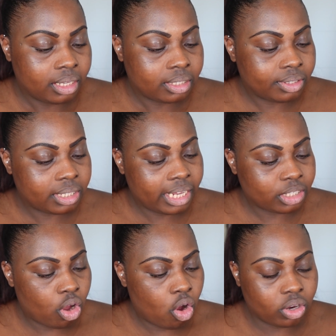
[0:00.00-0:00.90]
So today's a
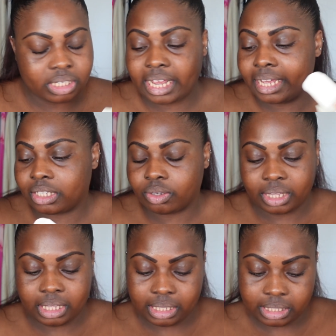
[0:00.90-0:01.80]
hot day, so I
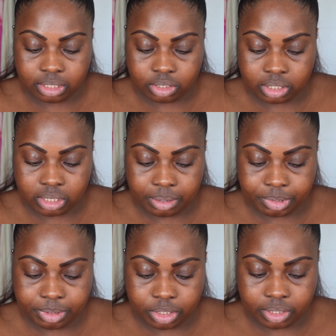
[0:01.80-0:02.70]
think this is a good time to
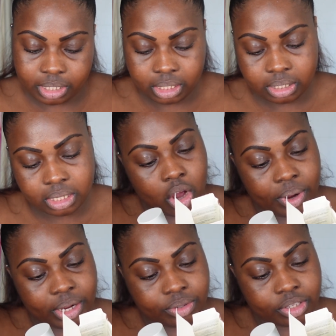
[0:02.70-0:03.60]
be doing this. Oh,
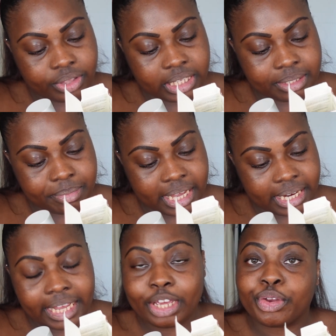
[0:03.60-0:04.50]
and also this is made
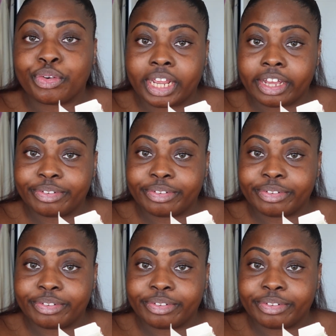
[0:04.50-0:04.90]
in Korea.